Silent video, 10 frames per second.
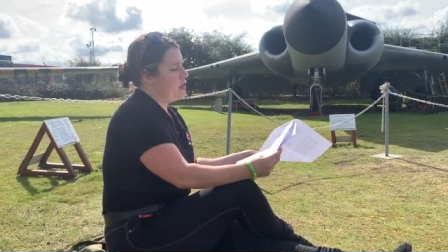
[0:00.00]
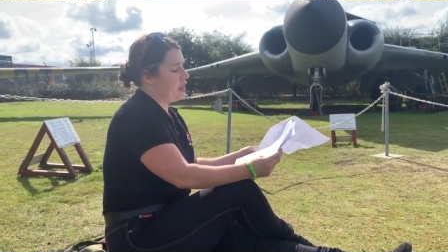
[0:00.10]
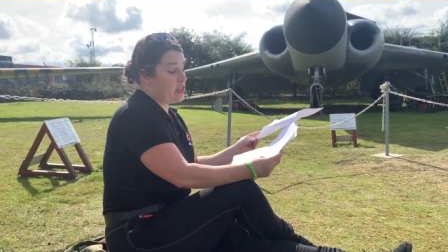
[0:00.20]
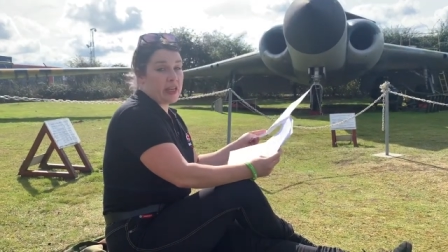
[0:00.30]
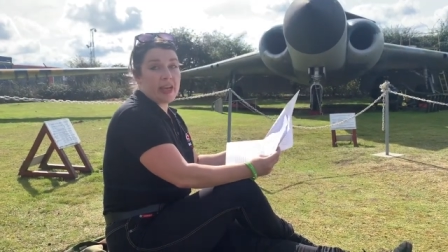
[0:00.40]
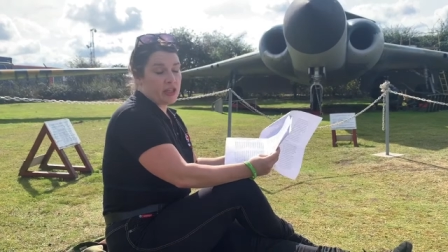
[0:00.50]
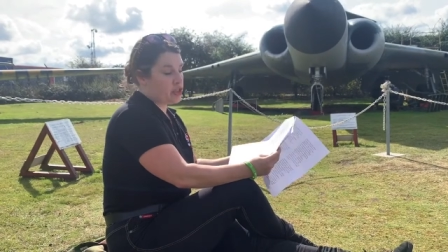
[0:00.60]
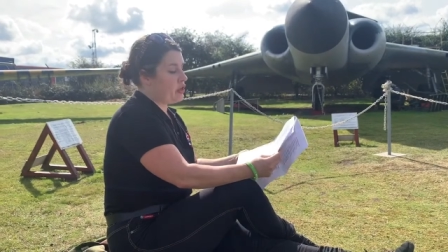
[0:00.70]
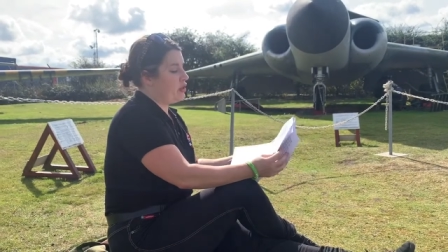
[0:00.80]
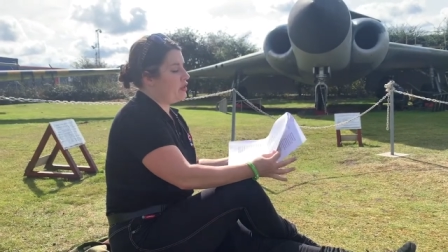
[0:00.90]
to King
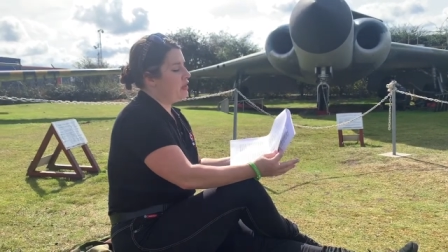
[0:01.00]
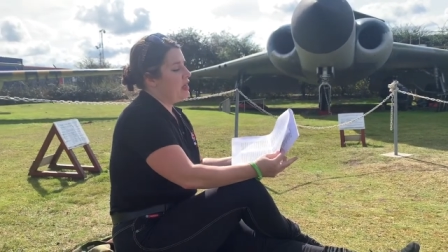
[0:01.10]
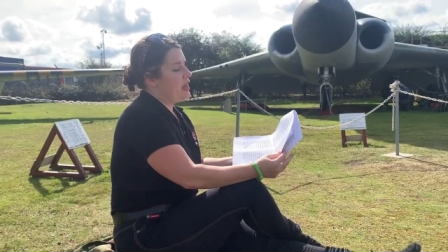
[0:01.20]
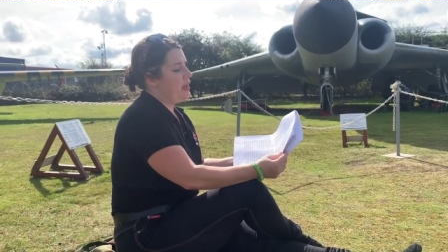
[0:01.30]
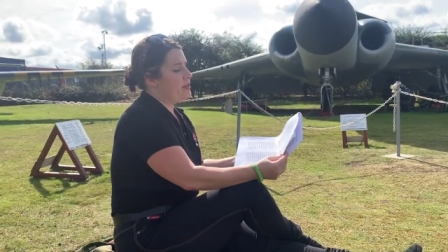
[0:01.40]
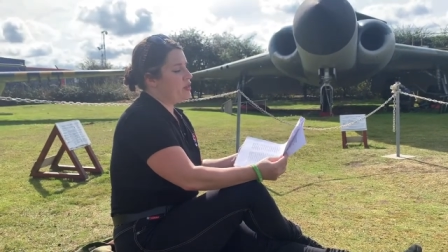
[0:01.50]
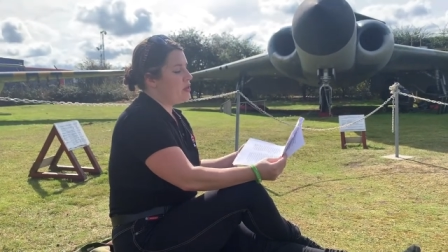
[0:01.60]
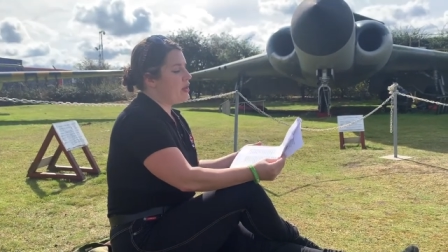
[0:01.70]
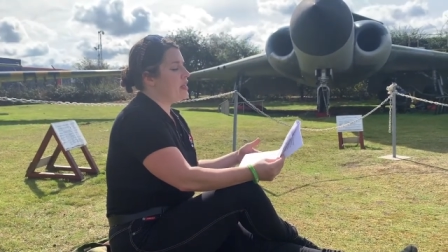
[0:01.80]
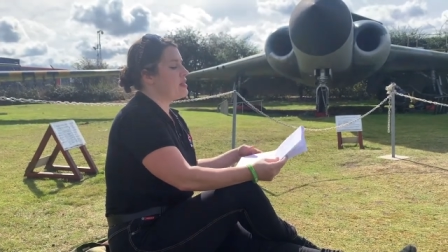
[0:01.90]
John. It was
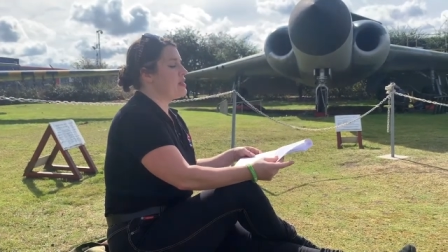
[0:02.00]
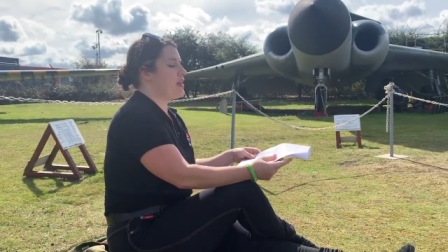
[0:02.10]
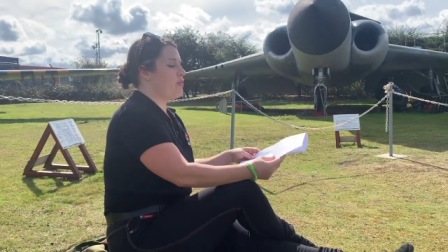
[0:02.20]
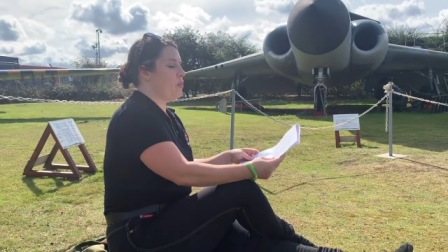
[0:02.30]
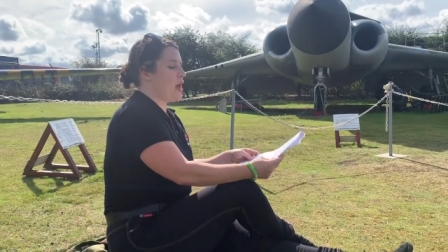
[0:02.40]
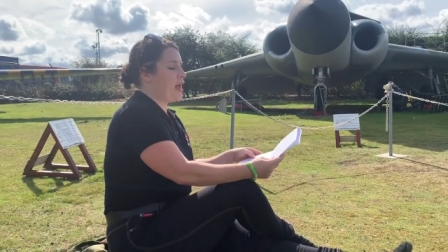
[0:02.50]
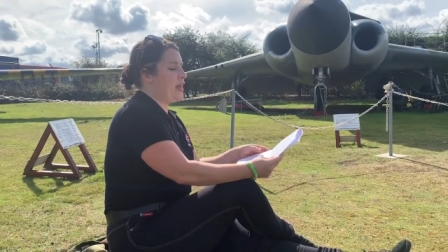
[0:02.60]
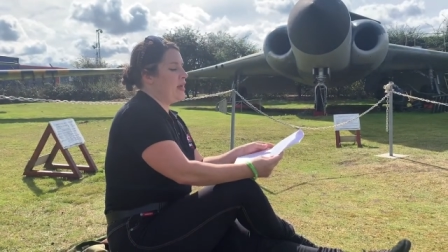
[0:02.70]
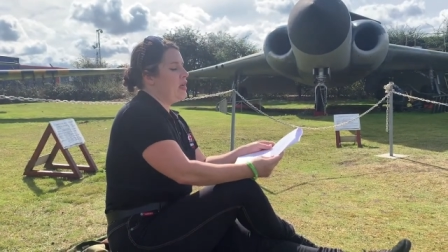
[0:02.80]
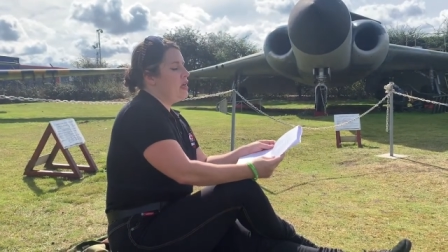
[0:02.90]
not his to give away.